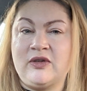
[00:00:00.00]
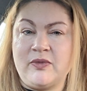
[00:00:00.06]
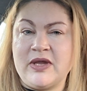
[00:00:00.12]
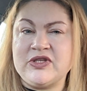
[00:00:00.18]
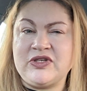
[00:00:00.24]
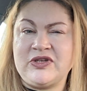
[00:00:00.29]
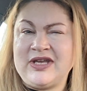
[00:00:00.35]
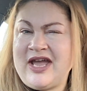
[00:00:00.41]

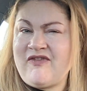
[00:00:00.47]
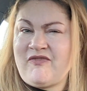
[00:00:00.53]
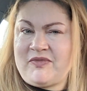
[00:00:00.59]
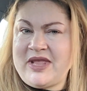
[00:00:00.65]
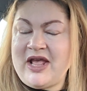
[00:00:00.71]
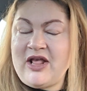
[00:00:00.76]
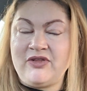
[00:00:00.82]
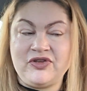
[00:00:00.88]
ones you can get
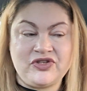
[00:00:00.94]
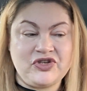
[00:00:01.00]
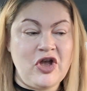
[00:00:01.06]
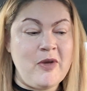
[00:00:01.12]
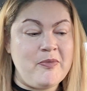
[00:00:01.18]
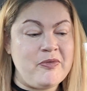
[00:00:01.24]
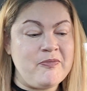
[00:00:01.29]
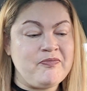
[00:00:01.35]
from the health
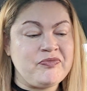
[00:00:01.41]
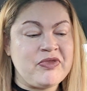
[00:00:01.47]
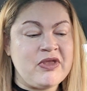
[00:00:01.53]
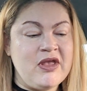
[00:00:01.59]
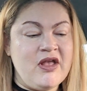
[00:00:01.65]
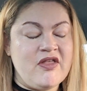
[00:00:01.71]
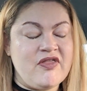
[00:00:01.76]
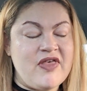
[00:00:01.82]
shop
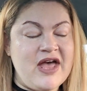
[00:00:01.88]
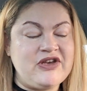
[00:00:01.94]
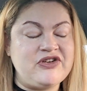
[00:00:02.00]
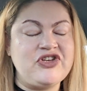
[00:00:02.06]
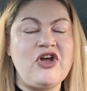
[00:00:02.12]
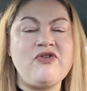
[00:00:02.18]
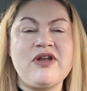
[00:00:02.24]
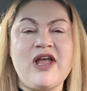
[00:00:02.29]

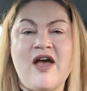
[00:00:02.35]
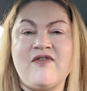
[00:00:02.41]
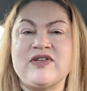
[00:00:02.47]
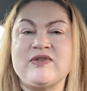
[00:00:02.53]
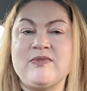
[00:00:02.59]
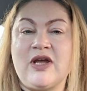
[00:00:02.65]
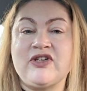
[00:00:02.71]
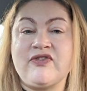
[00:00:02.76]
that don't have
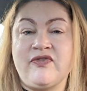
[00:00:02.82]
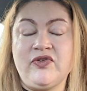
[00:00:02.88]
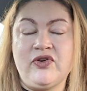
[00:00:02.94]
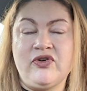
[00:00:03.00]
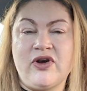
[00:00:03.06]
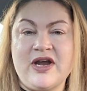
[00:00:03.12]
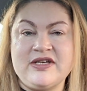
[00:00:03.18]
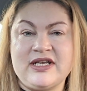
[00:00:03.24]
as much
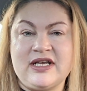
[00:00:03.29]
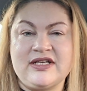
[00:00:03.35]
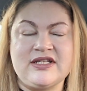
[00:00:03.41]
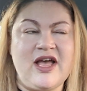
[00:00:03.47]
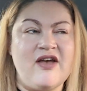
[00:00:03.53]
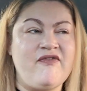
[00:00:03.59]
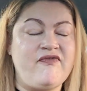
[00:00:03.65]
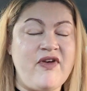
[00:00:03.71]
fluoride in,
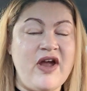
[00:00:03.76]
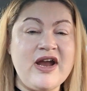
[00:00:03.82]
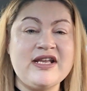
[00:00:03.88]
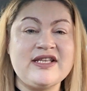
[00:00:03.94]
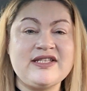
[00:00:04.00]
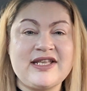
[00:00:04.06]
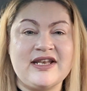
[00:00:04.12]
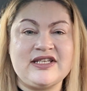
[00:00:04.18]
because I have
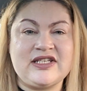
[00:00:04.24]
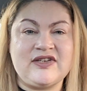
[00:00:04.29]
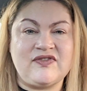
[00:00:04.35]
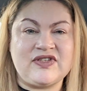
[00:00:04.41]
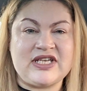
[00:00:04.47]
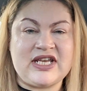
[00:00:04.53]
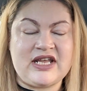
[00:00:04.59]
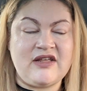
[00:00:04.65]
very
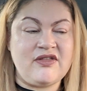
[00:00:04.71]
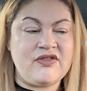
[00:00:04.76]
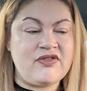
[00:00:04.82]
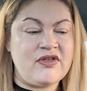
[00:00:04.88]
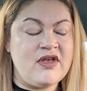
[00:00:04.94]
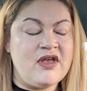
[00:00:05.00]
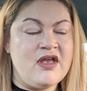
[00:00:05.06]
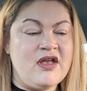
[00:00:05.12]
sensitive
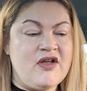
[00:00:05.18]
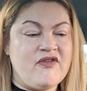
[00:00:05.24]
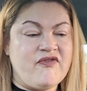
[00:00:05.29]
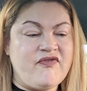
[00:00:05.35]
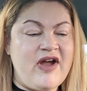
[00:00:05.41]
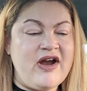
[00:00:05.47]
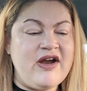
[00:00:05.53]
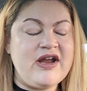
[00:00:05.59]
teeth.
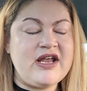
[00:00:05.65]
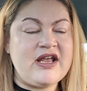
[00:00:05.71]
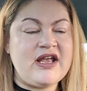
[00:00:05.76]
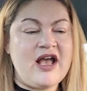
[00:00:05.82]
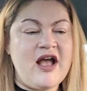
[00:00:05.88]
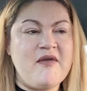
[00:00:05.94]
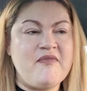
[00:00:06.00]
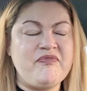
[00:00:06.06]

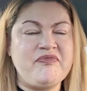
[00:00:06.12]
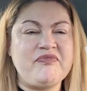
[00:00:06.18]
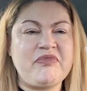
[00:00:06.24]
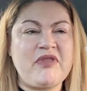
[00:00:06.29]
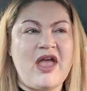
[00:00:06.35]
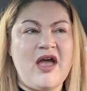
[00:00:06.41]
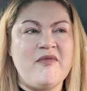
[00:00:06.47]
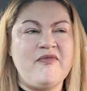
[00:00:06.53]
I'm
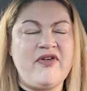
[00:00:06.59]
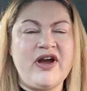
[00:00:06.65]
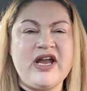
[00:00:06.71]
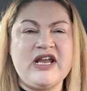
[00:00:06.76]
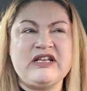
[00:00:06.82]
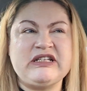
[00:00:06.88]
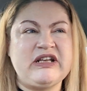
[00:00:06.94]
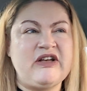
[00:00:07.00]

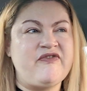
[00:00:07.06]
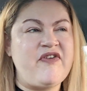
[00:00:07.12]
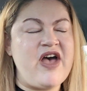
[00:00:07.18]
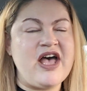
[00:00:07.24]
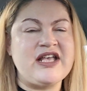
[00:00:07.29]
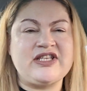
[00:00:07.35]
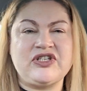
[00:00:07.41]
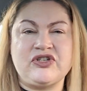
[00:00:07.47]
very
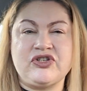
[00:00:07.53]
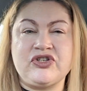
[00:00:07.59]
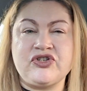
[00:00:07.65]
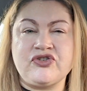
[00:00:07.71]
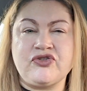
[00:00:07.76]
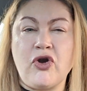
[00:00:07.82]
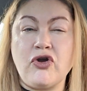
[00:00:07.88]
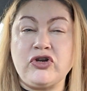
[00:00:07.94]
averse to
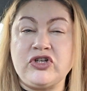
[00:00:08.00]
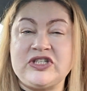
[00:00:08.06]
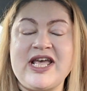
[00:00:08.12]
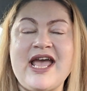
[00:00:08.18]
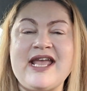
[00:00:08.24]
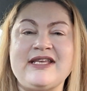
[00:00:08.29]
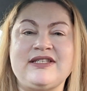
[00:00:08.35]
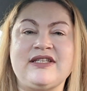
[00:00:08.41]
strong
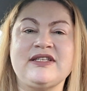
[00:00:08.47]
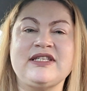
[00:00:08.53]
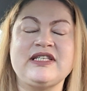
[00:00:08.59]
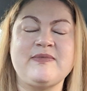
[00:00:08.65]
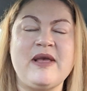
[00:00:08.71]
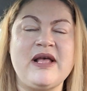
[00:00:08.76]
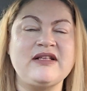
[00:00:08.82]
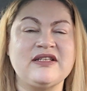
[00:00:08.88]
tastes and
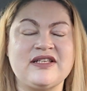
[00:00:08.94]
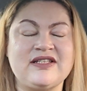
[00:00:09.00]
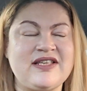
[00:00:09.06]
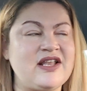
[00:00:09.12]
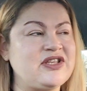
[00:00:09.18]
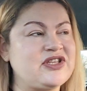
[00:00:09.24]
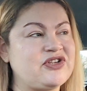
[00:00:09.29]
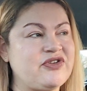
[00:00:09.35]
smells, a
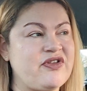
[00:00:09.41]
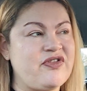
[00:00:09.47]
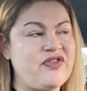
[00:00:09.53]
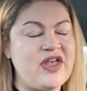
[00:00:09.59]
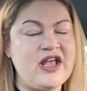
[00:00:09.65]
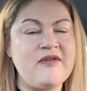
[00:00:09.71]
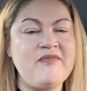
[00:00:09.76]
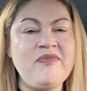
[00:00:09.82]
sensory
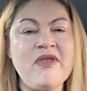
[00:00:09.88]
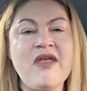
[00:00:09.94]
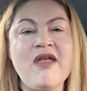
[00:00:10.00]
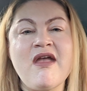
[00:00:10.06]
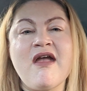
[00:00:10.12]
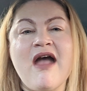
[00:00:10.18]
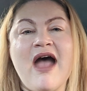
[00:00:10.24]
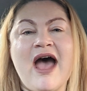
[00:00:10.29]
thing.
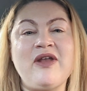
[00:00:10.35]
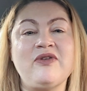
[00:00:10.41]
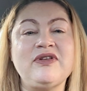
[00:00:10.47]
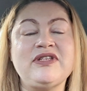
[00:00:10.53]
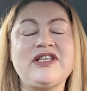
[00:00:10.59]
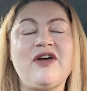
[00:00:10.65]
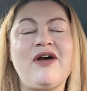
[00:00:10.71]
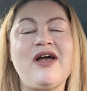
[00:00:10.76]
And
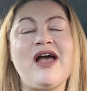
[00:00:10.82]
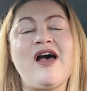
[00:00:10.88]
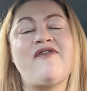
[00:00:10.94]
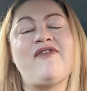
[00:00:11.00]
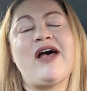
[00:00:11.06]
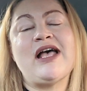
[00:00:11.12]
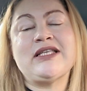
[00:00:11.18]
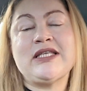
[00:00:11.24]
also I
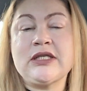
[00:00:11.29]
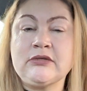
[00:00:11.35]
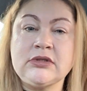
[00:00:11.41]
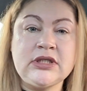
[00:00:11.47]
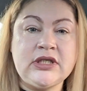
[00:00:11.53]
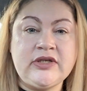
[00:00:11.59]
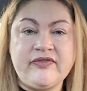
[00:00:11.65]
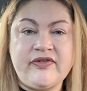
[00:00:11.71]
have acid
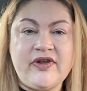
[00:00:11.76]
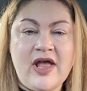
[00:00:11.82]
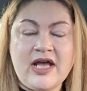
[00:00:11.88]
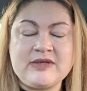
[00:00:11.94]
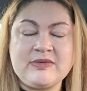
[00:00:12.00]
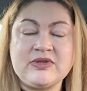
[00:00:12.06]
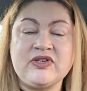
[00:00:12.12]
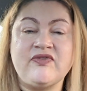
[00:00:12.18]

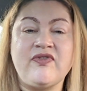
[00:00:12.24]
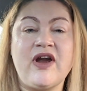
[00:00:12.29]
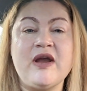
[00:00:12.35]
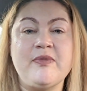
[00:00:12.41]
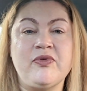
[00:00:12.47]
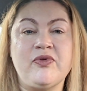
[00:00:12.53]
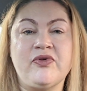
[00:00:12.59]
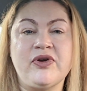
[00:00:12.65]
reflux, which is very
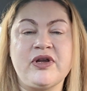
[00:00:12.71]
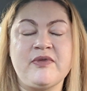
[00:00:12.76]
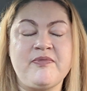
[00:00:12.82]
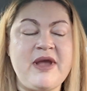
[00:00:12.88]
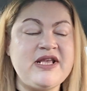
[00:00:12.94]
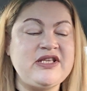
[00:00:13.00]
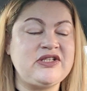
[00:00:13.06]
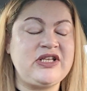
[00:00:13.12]
boring.
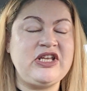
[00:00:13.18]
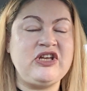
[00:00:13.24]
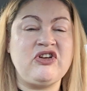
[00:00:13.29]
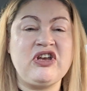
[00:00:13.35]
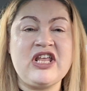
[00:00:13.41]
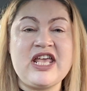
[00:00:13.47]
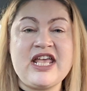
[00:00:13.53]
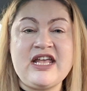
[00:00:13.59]
Basically, you
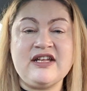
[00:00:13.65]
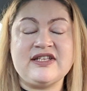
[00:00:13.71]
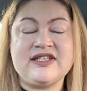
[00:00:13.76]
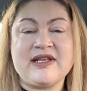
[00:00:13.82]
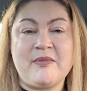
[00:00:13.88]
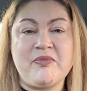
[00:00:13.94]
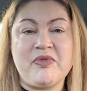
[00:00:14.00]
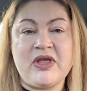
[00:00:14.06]
can eat
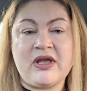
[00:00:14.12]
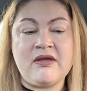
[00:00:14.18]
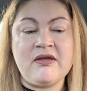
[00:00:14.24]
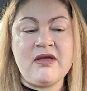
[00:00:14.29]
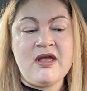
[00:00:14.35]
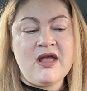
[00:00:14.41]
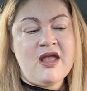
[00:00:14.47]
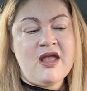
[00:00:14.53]

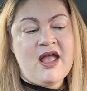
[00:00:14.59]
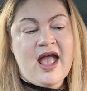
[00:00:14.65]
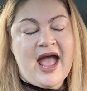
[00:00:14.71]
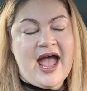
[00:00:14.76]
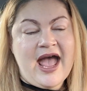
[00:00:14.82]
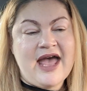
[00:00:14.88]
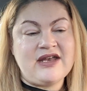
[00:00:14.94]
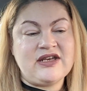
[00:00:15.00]
something,
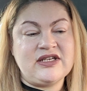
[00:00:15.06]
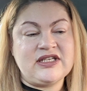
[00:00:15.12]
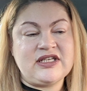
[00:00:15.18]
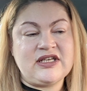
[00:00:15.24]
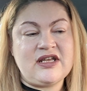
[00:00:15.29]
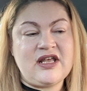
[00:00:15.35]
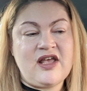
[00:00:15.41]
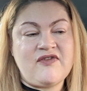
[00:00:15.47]
and
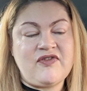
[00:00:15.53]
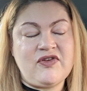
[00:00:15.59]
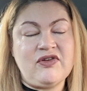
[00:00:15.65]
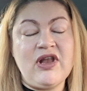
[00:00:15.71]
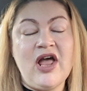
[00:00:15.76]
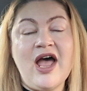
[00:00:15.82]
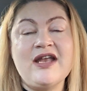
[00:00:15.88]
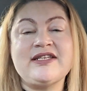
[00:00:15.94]
if you
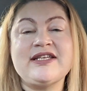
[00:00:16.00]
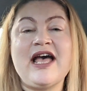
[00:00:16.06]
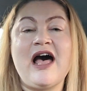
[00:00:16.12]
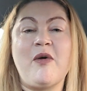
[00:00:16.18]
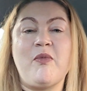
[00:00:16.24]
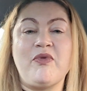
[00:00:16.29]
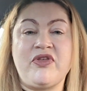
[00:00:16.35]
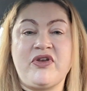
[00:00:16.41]
lie
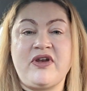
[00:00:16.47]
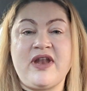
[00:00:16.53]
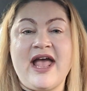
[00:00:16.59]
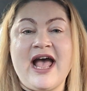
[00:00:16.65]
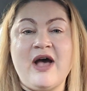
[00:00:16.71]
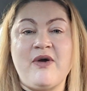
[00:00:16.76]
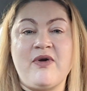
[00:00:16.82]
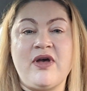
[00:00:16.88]
down within an
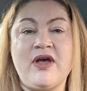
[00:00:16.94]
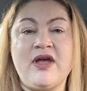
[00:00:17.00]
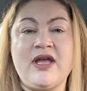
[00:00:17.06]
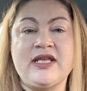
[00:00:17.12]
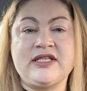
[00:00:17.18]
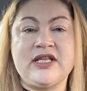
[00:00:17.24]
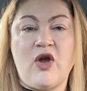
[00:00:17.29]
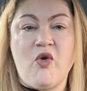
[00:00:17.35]
hour,
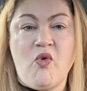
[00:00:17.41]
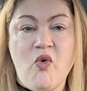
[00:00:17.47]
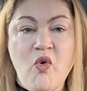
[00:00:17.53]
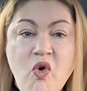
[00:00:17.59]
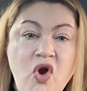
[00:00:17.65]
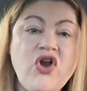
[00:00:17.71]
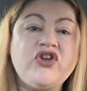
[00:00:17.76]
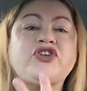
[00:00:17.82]
it's like
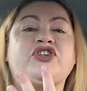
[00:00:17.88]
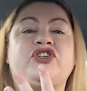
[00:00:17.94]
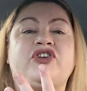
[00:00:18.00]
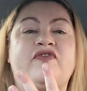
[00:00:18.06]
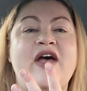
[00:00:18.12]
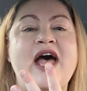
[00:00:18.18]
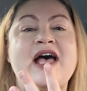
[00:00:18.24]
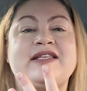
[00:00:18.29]
whoosh
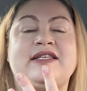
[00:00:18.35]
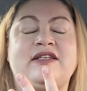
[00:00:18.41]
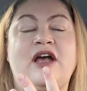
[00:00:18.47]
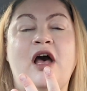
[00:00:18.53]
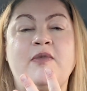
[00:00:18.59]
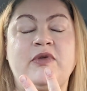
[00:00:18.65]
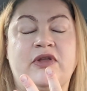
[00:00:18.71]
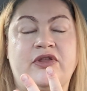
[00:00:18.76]
of
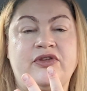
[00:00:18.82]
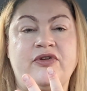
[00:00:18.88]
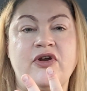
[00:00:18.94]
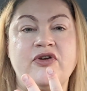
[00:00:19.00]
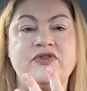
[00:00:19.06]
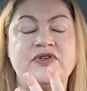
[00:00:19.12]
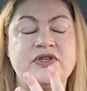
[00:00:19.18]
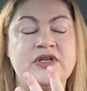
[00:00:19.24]
acid up your
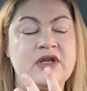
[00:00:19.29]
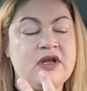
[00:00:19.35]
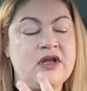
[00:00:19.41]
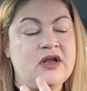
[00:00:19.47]
throat.